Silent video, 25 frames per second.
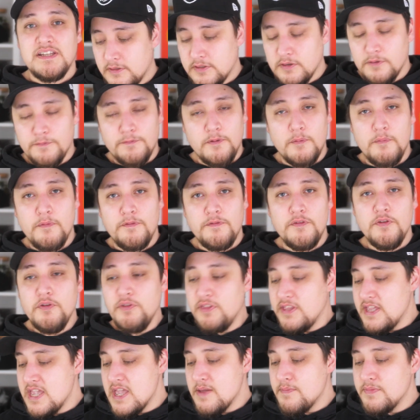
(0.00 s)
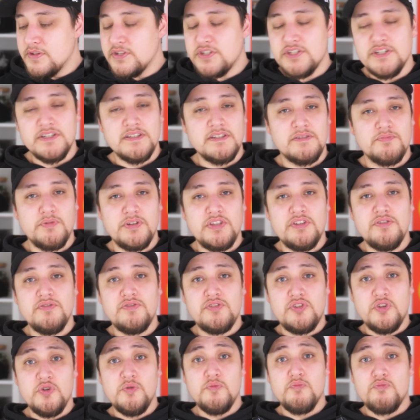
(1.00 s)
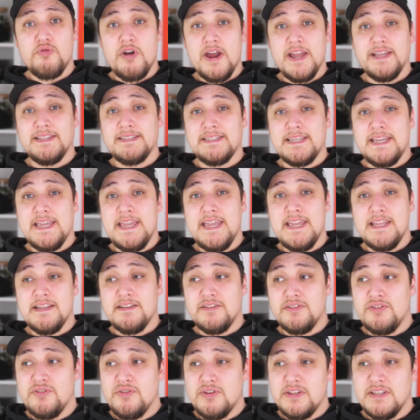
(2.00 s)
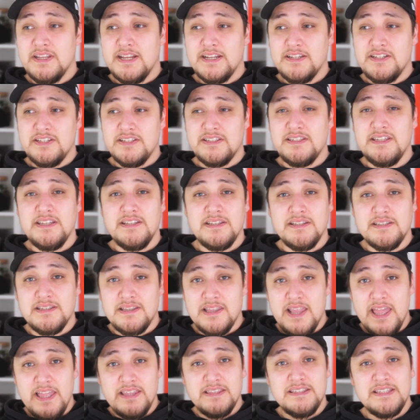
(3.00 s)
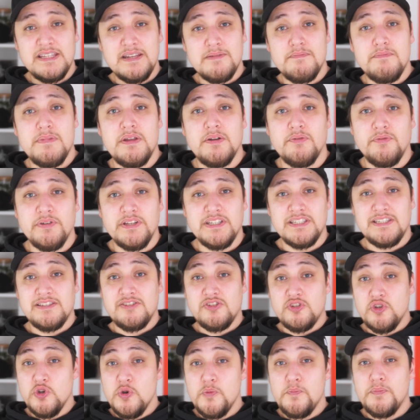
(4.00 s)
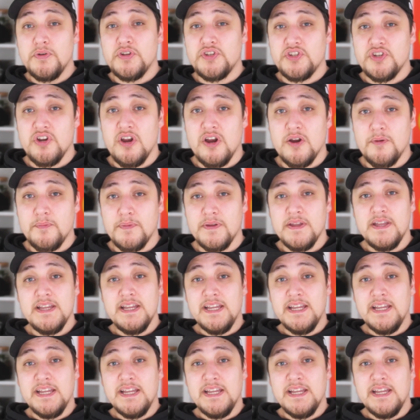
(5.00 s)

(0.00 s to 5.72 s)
So from a few of the images, when you zoom right in, you can actually see this lens in the middle is super sharp.